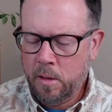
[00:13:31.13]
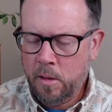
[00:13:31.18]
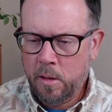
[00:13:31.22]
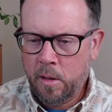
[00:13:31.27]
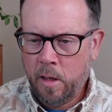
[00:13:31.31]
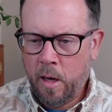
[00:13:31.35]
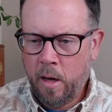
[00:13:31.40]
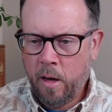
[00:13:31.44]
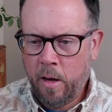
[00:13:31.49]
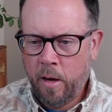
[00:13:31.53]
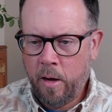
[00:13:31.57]

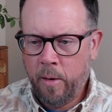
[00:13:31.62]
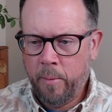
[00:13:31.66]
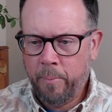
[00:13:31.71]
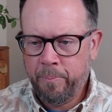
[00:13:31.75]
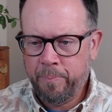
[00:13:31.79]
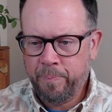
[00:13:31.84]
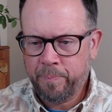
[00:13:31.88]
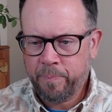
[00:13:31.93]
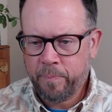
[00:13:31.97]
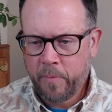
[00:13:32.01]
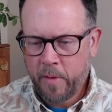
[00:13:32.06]
Um,
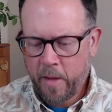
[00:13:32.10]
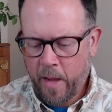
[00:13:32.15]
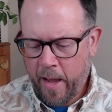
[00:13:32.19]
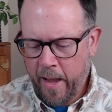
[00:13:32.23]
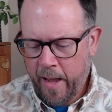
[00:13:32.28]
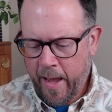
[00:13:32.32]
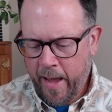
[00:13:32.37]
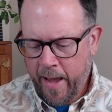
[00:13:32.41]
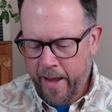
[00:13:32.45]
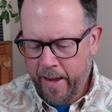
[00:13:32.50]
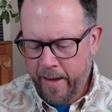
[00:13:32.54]
I
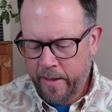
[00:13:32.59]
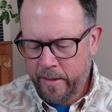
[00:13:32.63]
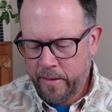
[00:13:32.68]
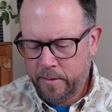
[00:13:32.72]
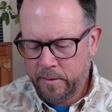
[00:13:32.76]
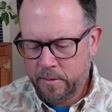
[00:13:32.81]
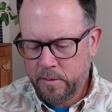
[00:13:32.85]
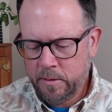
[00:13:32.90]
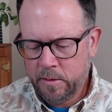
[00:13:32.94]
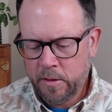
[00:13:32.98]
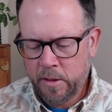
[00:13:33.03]
had,
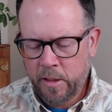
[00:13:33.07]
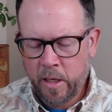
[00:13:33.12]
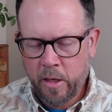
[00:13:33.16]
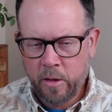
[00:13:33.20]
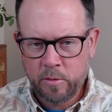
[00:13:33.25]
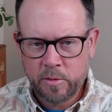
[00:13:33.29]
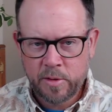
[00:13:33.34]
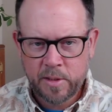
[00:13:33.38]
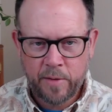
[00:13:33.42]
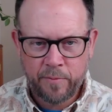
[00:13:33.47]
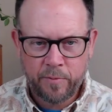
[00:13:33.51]
you
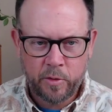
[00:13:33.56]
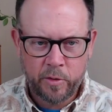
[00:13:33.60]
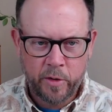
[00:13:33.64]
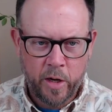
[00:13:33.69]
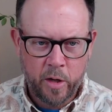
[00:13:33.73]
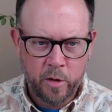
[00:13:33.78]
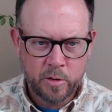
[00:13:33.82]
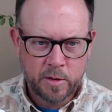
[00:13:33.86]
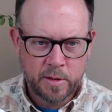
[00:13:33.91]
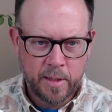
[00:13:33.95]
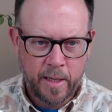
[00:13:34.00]
know, several
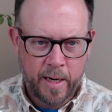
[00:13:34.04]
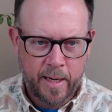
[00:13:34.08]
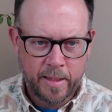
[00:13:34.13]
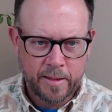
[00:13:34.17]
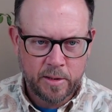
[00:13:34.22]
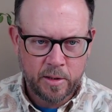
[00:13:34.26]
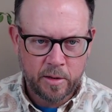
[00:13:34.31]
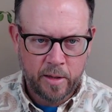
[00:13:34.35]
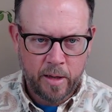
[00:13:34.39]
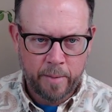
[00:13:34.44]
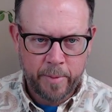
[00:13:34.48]
notes that I
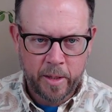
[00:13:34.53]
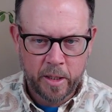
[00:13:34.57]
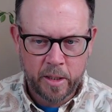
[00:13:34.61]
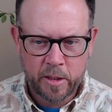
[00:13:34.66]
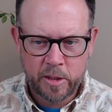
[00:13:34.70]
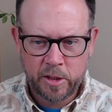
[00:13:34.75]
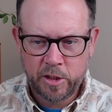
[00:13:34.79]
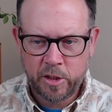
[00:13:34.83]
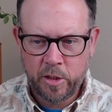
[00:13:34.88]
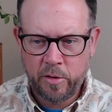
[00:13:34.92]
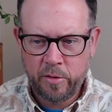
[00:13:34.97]
took. I'm not
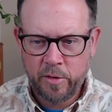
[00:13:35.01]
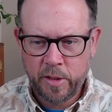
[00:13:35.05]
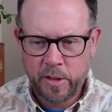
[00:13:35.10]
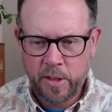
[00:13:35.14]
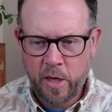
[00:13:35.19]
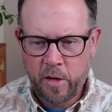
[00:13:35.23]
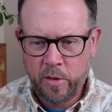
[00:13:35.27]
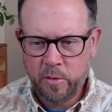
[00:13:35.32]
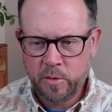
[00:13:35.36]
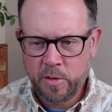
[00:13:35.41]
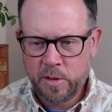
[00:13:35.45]
going to show you the
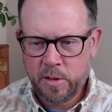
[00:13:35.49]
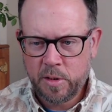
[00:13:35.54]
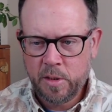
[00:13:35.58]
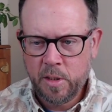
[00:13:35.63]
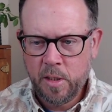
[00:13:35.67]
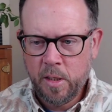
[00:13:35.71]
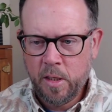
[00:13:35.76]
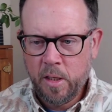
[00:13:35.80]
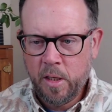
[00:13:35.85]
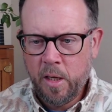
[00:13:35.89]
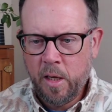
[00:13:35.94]
notes.
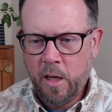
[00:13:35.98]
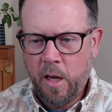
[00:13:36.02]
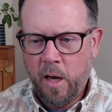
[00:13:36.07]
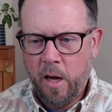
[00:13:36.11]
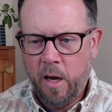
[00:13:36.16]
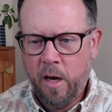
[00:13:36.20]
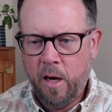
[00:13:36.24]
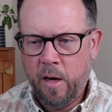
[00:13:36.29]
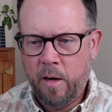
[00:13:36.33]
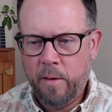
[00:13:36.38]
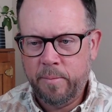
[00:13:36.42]

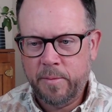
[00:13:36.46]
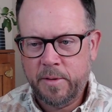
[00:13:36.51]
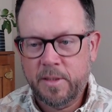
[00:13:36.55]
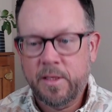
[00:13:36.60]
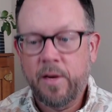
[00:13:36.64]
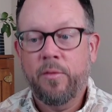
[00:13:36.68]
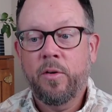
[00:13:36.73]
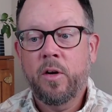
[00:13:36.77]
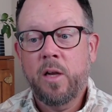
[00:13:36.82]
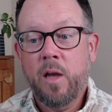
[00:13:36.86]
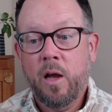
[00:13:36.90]
Um,
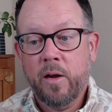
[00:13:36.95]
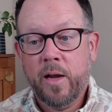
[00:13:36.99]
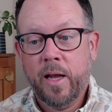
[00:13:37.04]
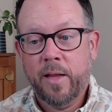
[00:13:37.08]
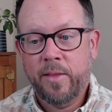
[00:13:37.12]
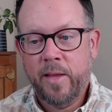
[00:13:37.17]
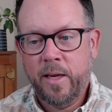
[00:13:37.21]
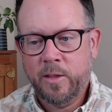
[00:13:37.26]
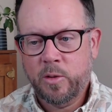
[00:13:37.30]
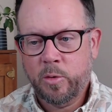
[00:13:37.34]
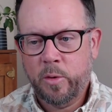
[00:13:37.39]
several y'all got
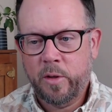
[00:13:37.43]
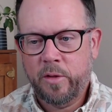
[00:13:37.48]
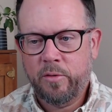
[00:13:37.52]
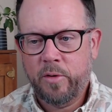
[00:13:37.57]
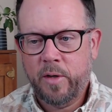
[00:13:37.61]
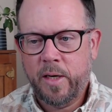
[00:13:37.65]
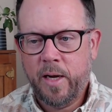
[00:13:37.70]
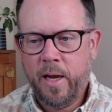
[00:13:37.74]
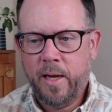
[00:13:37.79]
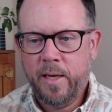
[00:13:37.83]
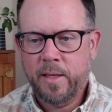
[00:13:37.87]
the
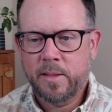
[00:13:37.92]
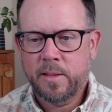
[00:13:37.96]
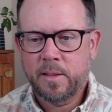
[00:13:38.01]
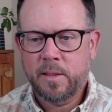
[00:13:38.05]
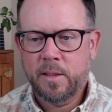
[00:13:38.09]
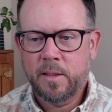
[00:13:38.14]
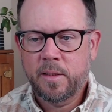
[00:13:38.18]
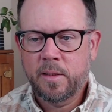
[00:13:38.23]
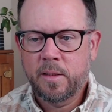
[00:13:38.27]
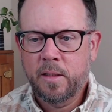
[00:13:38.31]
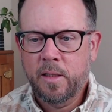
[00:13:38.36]
823.
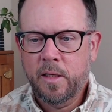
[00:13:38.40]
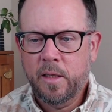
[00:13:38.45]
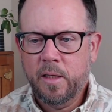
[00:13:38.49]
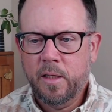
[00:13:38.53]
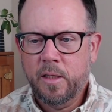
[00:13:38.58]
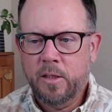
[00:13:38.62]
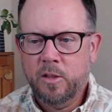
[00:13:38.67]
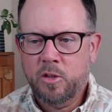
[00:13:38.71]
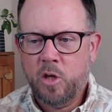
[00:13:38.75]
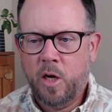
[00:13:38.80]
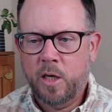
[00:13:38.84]
Nice.
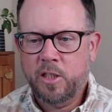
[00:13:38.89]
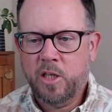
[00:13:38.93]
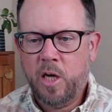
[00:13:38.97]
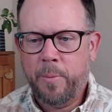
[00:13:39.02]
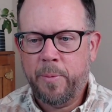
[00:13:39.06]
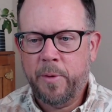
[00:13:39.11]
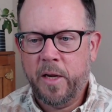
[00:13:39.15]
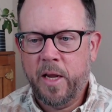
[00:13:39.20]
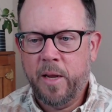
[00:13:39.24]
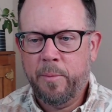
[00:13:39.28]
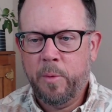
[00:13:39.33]
Try
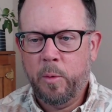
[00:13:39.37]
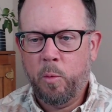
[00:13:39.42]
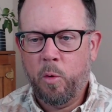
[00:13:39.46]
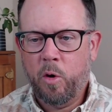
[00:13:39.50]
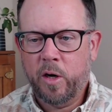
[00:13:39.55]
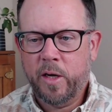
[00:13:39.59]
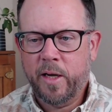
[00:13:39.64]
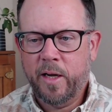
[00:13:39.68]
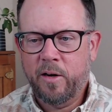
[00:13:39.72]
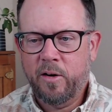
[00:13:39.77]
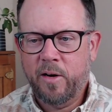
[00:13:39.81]
dropping in, but
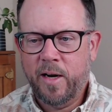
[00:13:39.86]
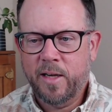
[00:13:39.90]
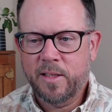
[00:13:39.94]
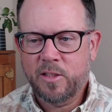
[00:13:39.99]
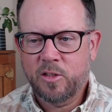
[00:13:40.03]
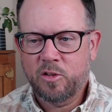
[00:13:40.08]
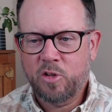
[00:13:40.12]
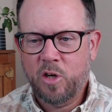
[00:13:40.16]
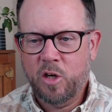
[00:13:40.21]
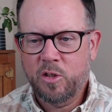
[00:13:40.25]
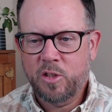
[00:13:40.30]
work internet's
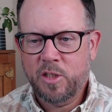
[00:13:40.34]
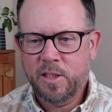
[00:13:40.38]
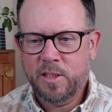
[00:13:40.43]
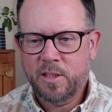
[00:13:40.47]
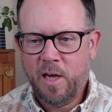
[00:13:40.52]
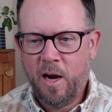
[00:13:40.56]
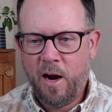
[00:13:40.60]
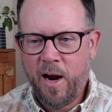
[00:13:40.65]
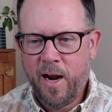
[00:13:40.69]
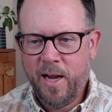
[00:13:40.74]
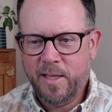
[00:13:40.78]
atrocious.
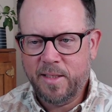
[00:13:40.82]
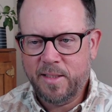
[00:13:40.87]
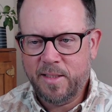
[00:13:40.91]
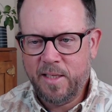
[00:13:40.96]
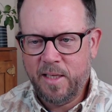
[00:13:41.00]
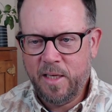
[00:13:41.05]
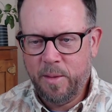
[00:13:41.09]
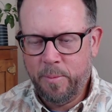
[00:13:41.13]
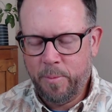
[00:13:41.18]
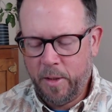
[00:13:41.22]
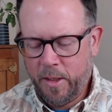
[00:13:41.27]
All right. See
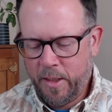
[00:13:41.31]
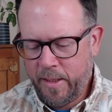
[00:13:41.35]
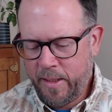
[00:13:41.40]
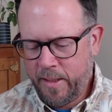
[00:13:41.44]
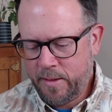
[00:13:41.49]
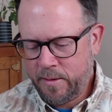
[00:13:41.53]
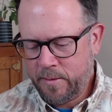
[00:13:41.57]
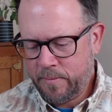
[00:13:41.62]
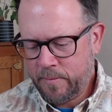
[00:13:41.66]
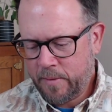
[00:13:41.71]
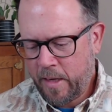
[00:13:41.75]
you,
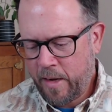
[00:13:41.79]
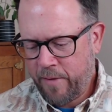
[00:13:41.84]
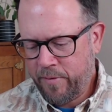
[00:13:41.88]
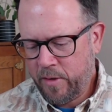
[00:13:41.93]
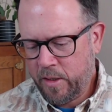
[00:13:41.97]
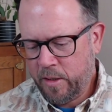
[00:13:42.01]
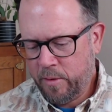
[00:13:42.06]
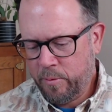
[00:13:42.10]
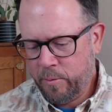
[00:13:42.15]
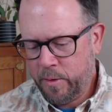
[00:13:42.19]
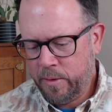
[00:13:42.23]
Blaine. Have a
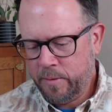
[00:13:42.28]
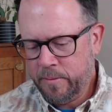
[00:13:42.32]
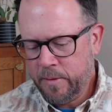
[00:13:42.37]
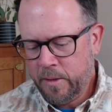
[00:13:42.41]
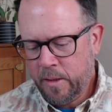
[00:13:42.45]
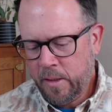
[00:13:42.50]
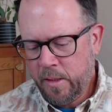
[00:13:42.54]
good one.